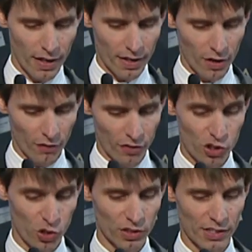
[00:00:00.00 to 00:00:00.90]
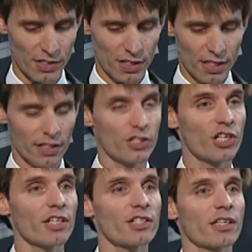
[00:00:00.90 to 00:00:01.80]
of the shortlist. The
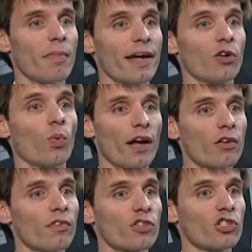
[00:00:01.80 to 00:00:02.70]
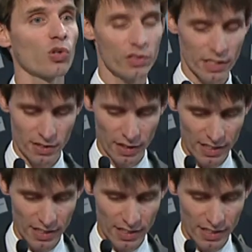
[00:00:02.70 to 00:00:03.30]
judges are made aware of the shortlist that has